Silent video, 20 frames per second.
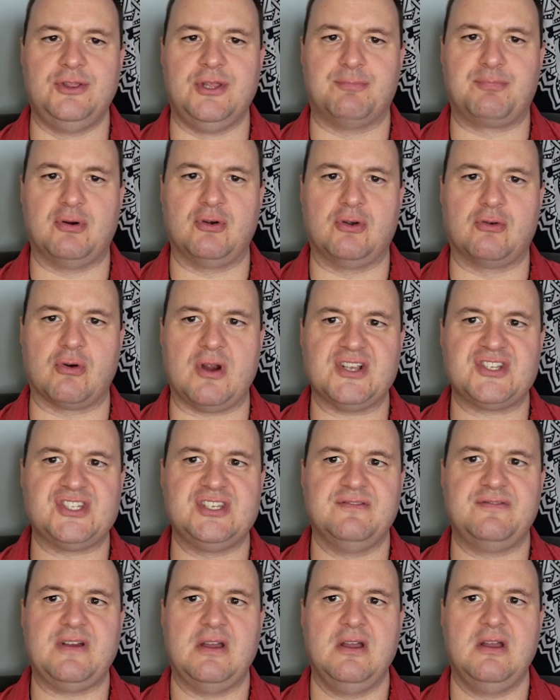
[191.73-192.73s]
The
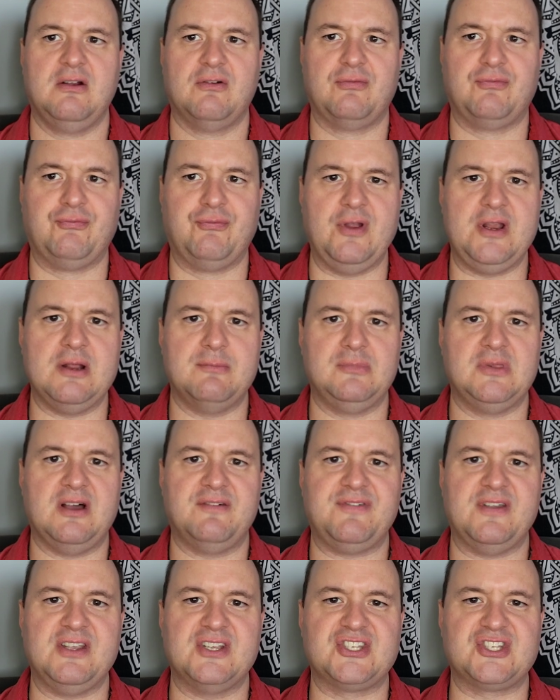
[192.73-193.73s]
progressive, freedom
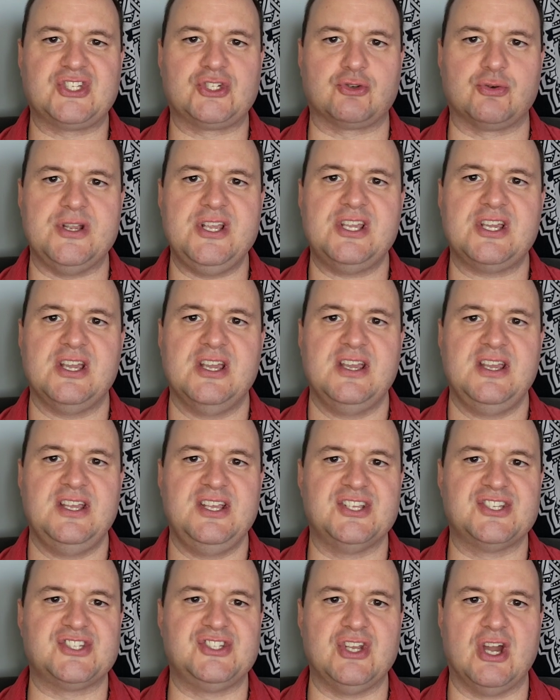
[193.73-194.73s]
loving streak
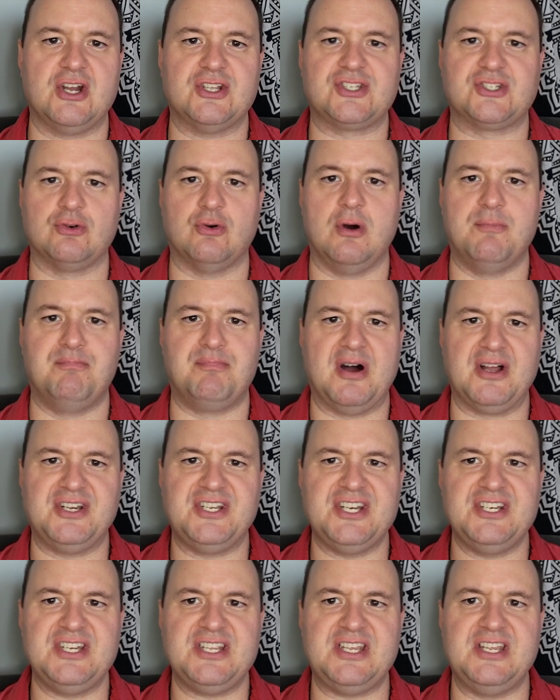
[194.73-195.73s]
is not so
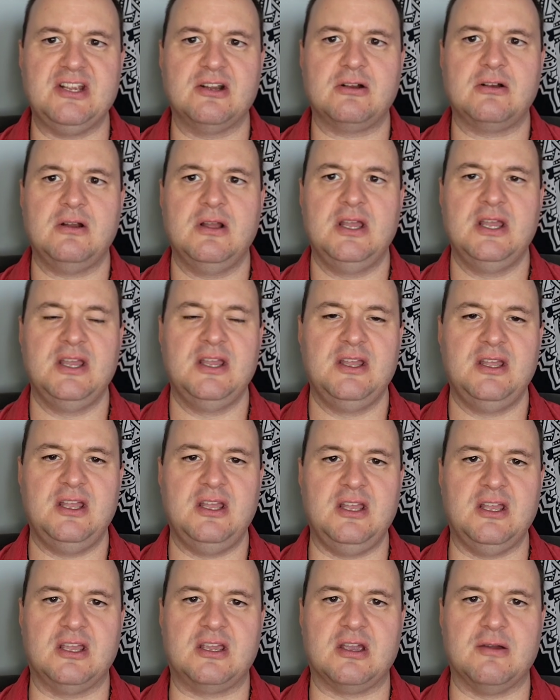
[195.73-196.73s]
abundant here
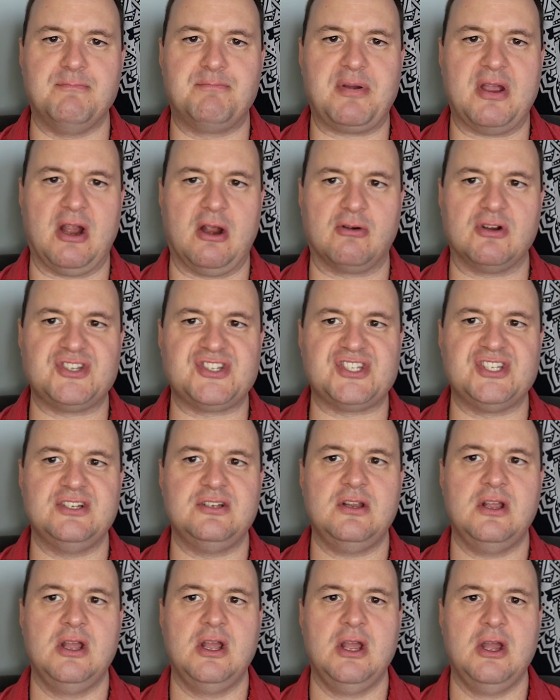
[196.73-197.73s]
in
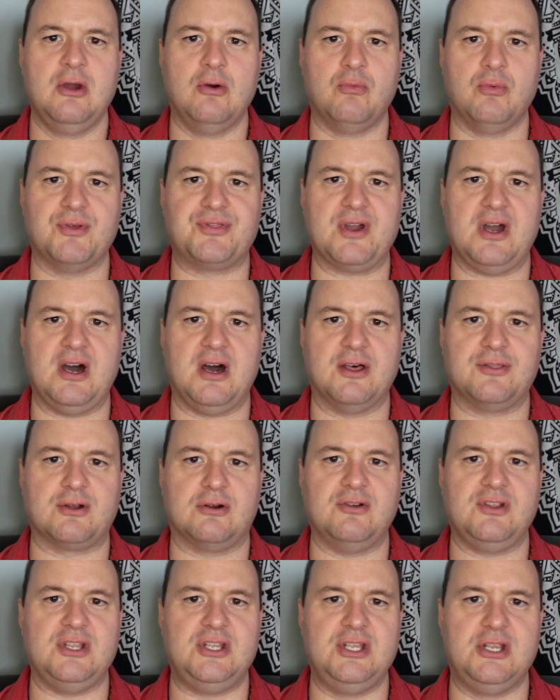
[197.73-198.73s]
comparison with
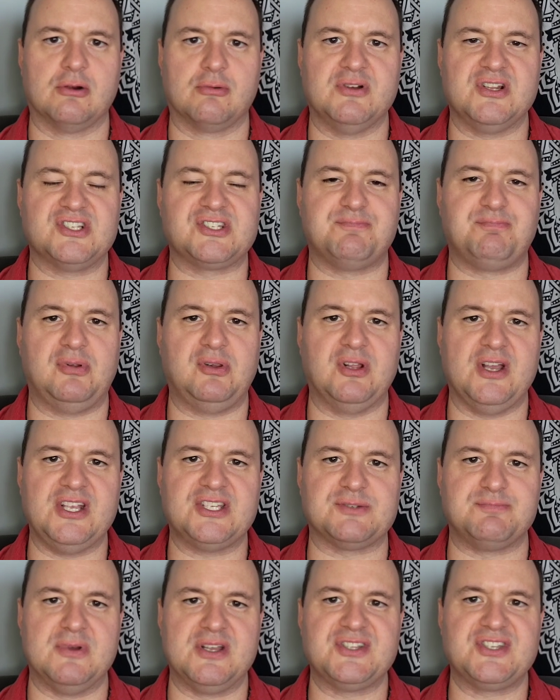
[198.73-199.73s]
other Uranus
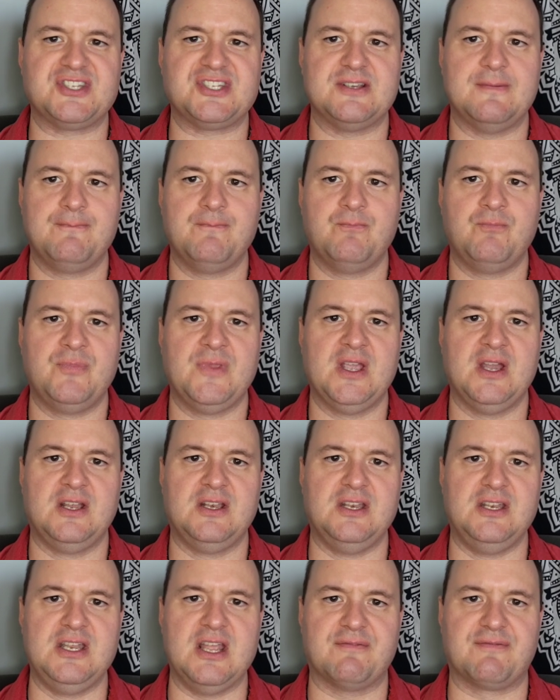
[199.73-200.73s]
placements.
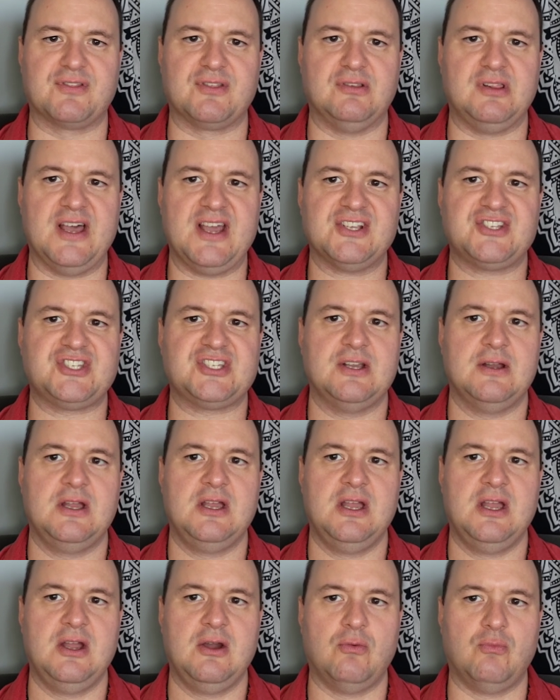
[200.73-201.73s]
Nevertheless,
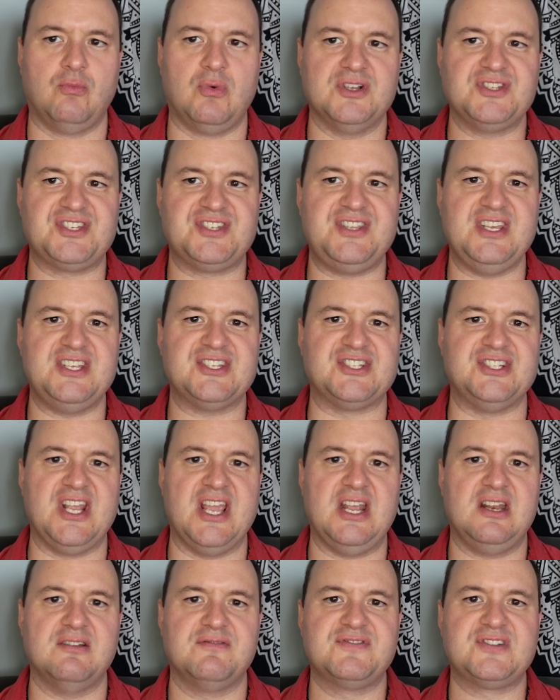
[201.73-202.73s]
once these
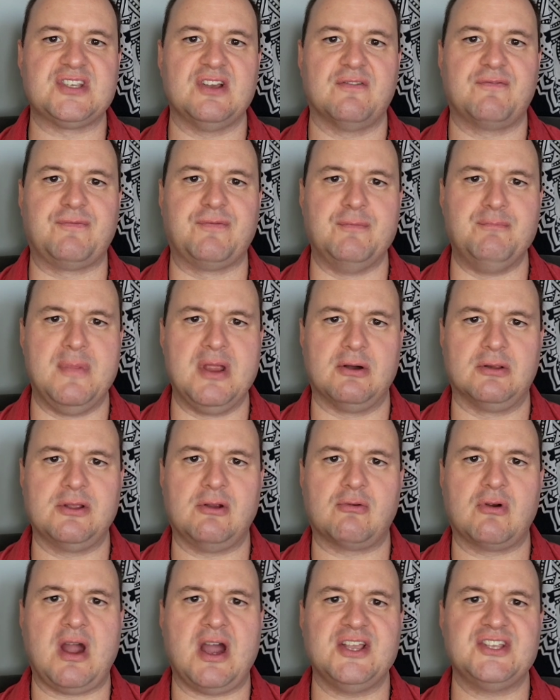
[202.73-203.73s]
natives
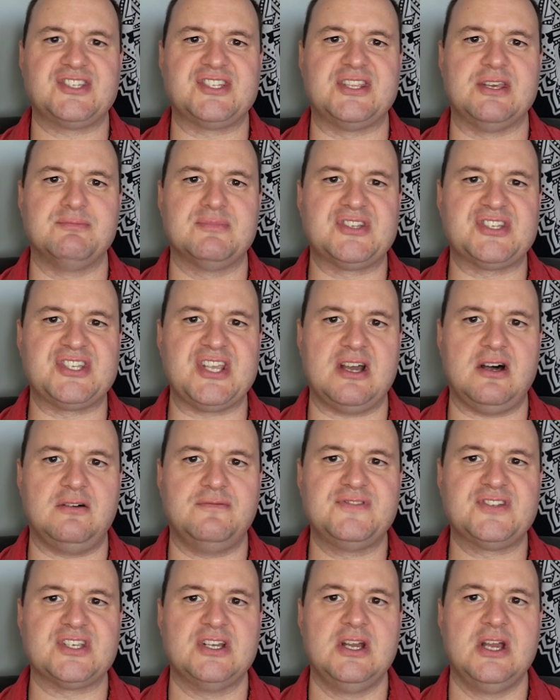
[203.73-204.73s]
familiarize
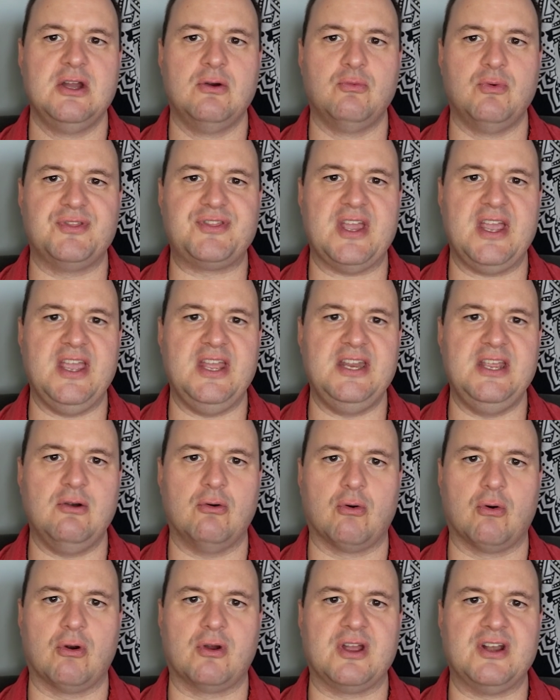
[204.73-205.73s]
themselves with
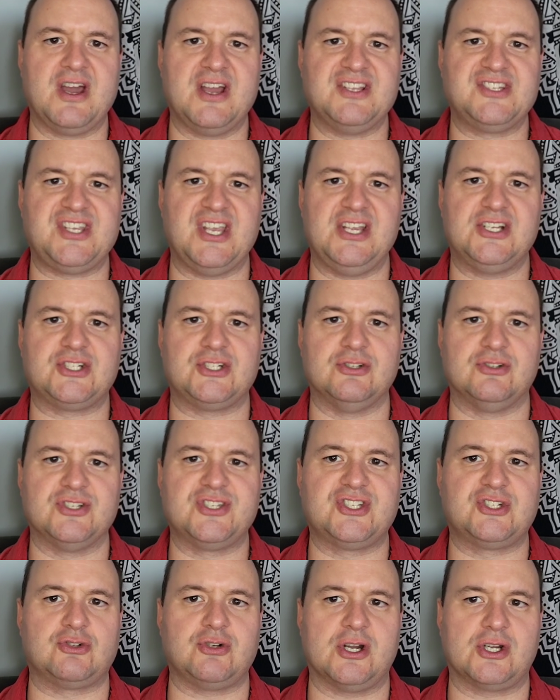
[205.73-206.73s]
any
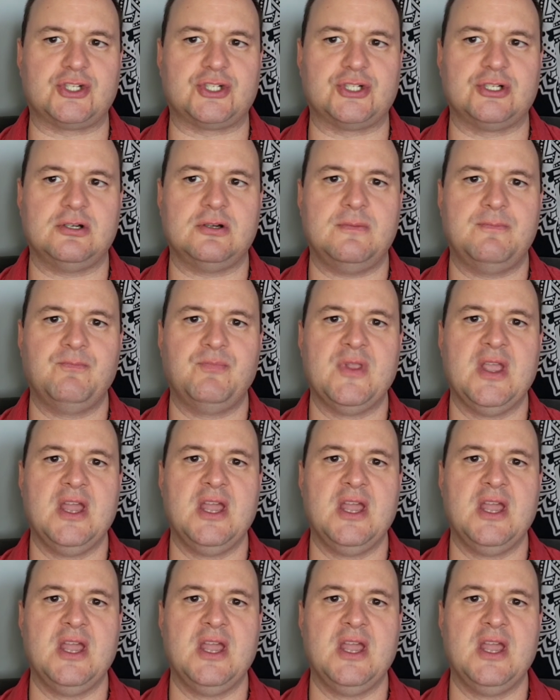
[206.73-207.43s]
organizational structure,